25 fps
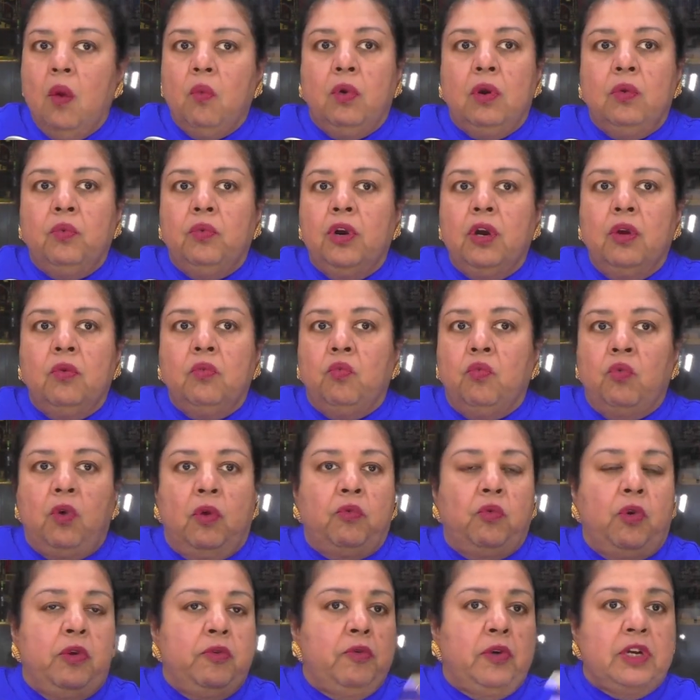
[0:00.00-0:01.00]
When we
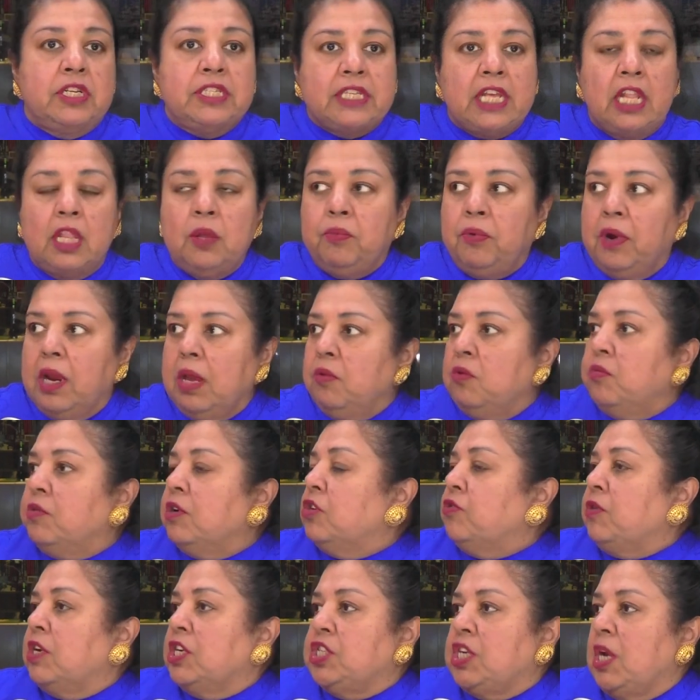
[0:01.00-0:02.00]
when, when we want to celebrate, we
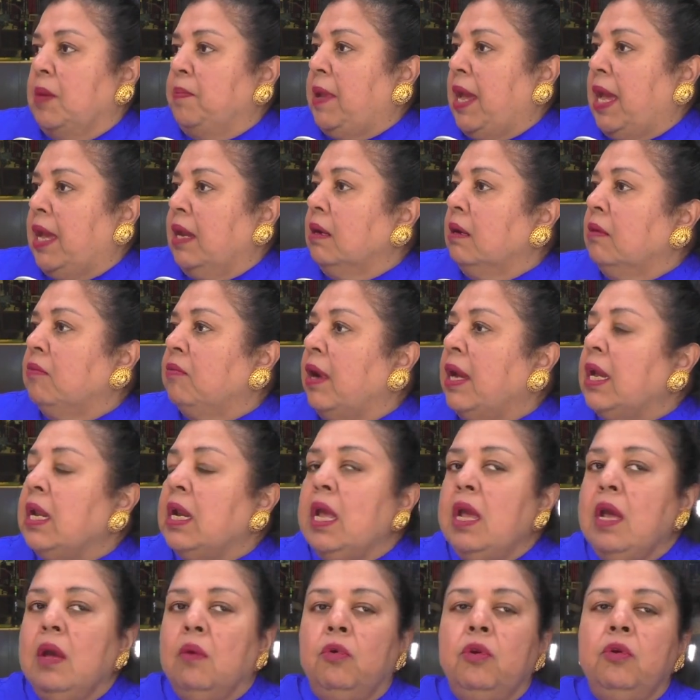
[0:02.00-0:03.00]
want to drink champagne, right?